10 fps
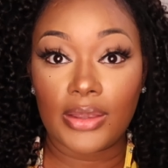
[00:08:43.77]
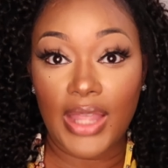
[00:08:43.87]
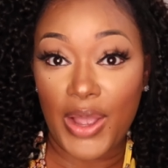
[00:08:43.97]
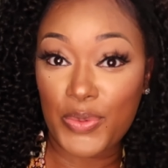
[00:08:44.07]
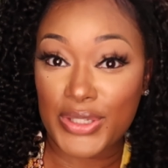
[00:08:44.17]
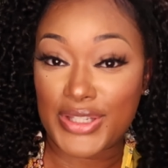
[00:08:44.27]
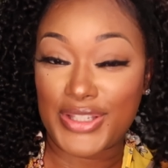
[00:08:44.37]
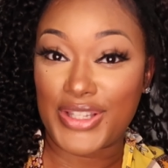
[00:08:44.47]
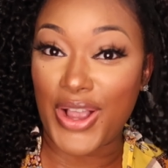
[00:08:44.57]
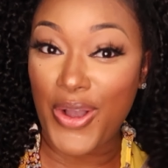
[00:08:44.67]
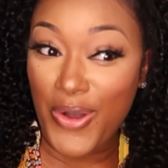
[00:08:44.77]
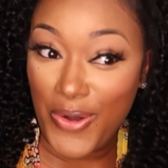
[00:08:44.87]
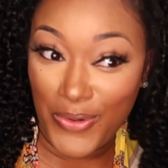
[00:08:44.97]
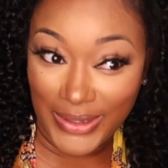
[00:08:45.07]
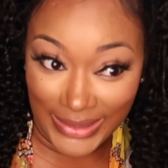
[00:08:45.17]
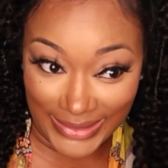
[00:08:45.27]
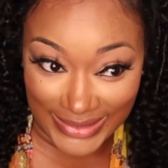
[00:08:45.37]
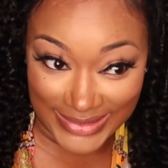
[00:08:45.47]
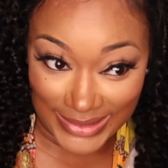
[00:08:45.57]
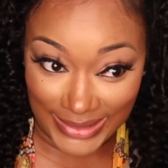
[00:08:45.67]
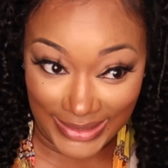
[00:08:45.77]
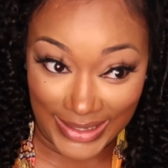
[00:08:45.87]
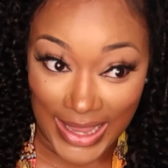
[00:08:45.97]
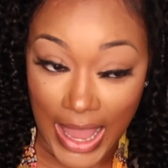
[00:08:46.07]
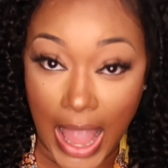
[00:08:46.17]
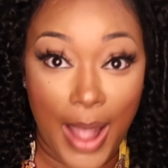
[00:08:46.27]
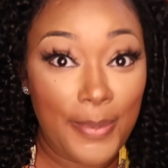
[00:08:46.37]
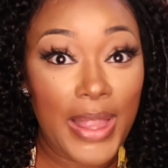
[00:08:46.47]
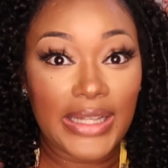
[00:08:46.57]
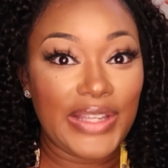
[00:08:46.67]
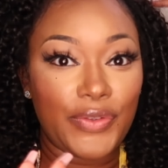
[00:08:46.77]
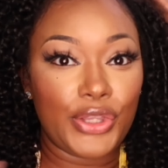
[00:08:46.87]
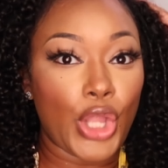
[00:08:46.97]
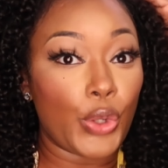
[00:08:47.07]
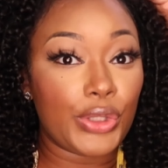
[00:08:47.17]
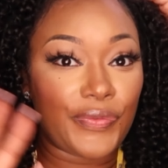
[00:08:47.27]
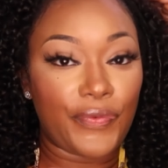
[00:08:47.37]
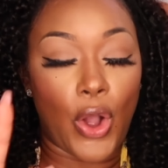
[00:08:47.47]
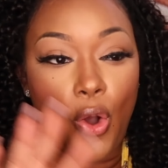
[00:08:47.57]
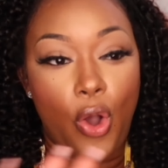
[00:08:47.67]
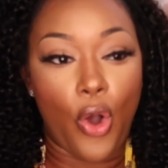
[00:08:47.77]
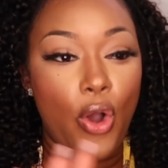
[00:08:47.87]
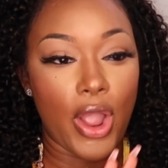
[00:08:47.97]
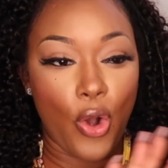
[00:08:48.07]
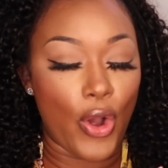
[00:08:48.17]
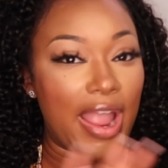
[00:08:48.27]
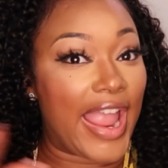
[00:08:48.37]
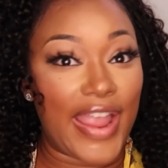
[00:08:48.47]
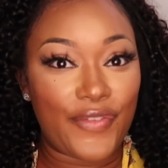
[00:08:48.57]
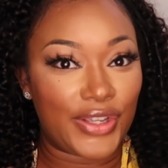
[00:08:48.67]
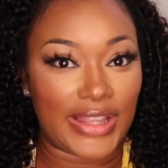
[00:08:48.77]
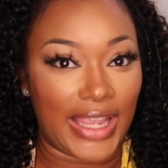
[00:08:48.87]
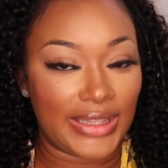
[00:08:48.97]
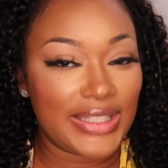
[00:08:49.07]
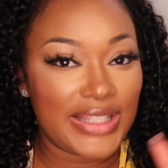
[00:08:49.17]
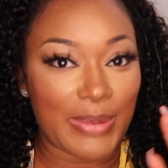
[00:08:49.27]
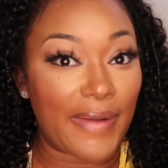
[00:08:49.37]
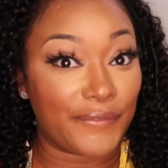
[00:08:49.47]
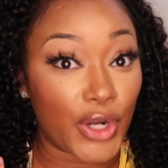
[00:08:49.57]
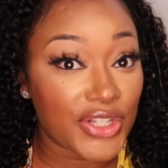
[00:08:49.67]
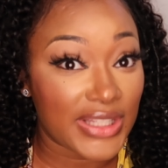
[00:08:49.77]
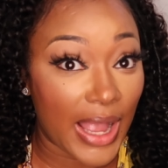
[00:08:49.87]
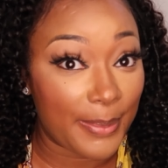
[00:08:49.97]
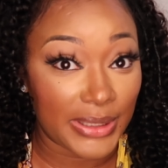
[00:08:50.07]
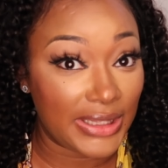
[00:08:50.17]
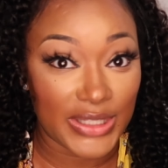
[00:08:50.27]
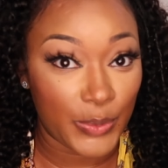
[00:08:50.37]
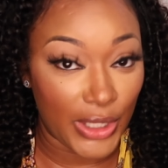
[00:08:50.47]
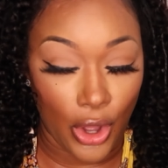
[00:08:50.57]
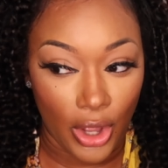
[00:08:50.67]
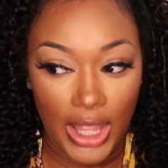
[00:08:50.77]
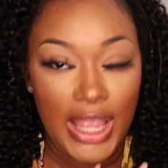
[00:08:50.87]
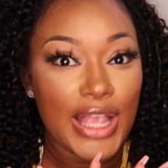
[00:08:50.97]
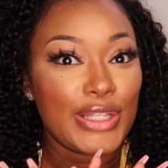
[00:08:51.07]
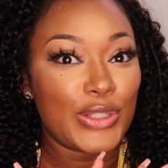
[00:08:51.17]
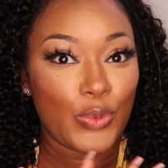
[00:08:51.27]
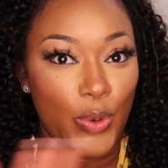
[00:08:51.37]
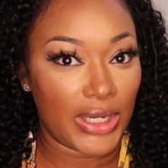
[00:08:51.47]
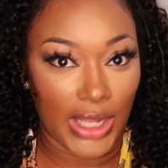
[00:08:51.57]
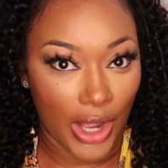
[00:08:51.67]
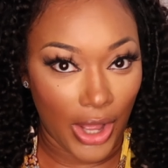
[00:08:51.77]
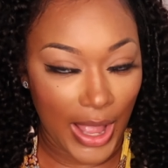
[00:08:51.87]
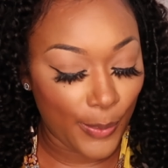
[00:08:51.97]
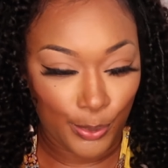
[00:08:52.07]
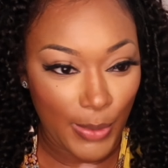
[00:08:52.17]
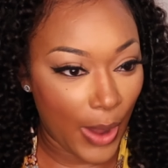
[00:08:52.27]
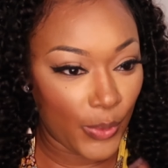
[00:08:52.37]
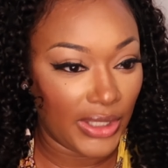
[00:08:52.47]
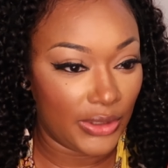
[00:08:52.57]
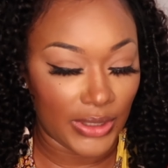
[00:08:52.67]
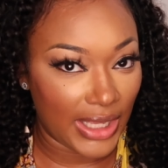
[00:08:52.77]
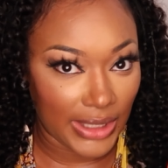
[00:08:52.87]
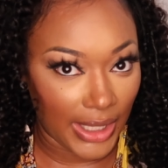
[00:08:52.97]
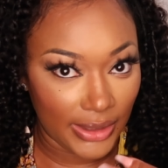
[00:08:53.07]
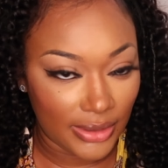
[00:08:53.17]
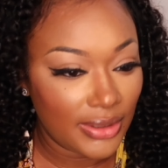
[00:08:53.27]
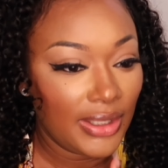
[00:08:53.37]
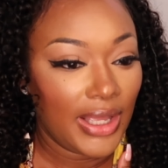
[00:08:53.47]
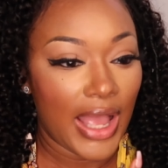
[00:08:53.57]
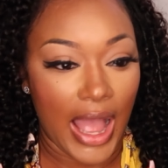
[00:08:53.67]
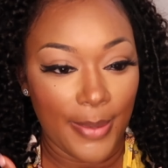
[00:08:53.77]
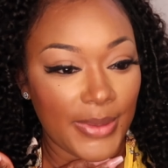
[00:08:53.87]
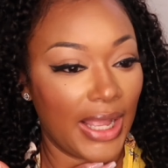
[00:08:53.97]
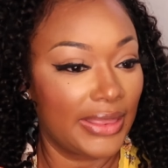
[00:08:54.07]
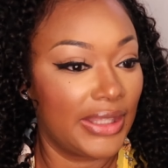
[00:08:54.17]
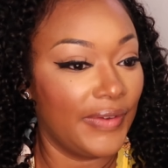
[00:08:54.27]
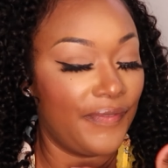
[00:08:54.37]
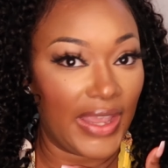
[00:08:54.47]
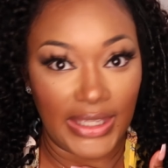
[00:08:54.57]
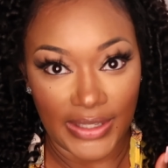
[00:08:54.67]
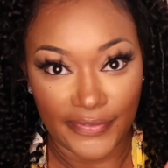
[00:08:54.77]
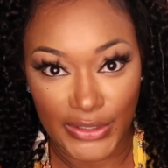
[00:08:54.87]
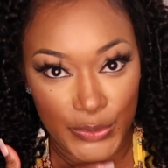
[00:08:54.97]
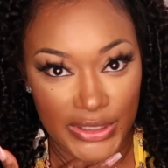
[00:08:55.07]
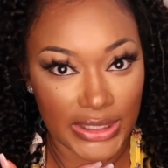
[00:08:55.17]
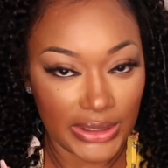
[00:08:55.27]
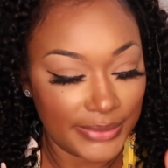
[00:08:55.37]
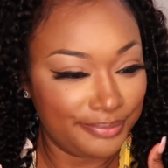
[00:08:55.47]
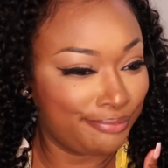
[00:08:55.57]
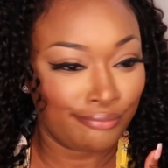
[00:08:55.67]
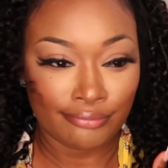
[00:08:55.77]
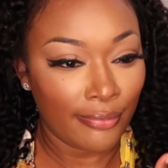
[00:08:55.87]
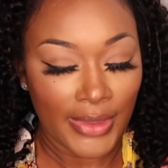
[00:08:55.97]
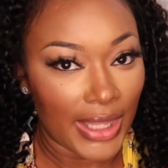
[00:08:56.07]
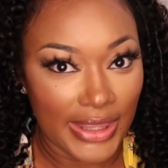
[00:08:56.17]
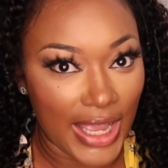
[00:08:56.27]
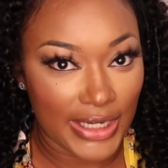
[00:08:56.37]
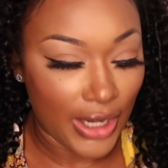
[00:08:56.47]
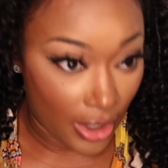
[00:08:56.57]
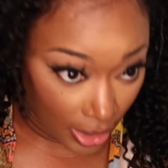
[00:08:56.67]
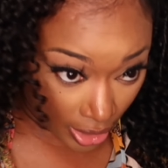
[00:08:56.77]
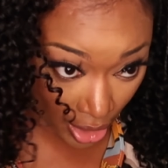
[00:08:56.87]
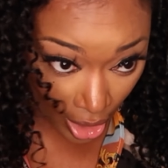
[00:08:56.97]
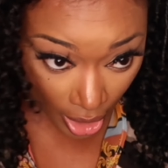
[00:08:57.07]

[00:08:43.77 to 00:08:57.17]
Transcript: That was so easy. I'm not even on everything. This is my first time putting this wig on. I swear to y'all, I wouldn't do that. Like, I'm not the fake influencer. Not at all.